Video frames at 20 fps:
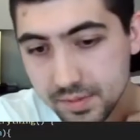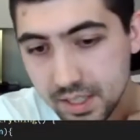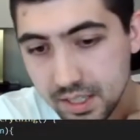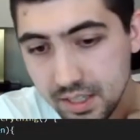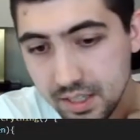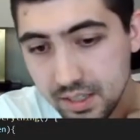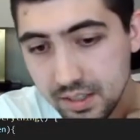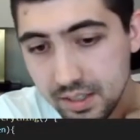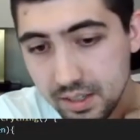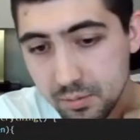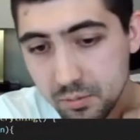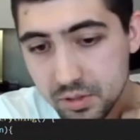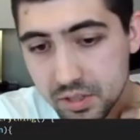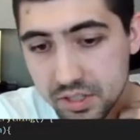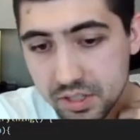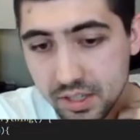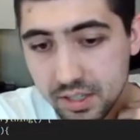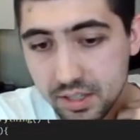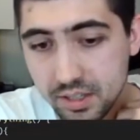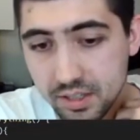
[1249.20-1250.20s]
and then we're
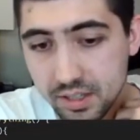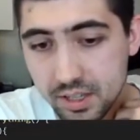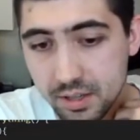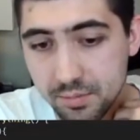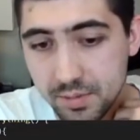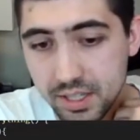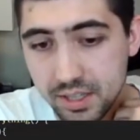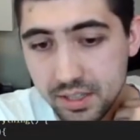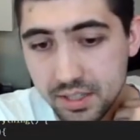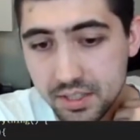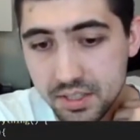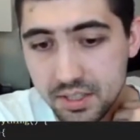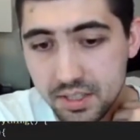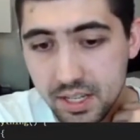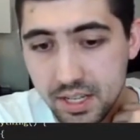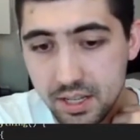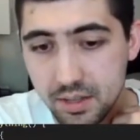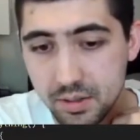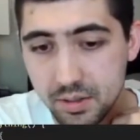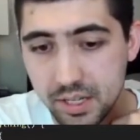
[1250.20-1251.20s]
just gonna commit this
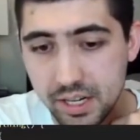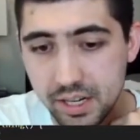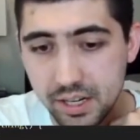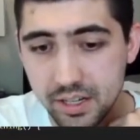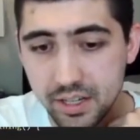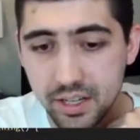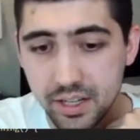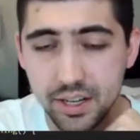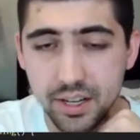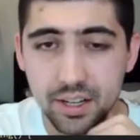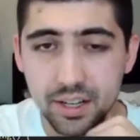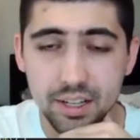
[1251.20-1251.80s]
down here.